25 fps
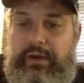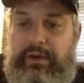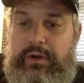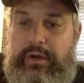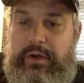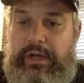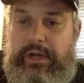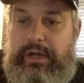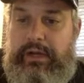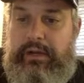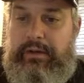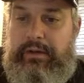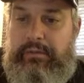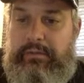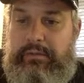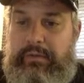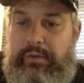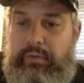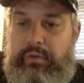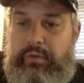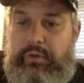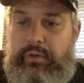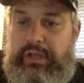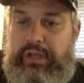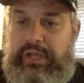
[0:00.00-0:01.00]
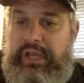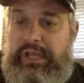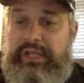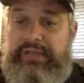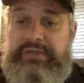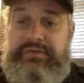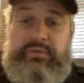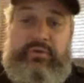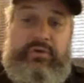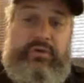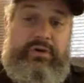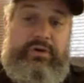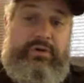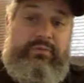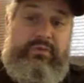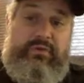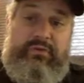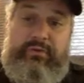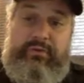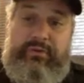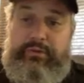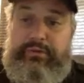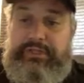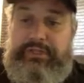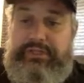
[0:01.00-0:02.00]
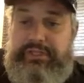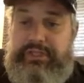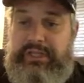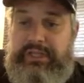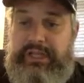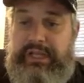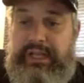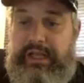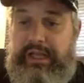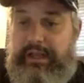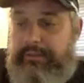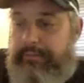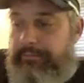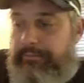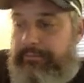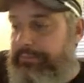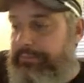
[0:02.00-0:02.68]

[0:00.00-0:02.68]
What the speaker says: and then where the Incas were in Peru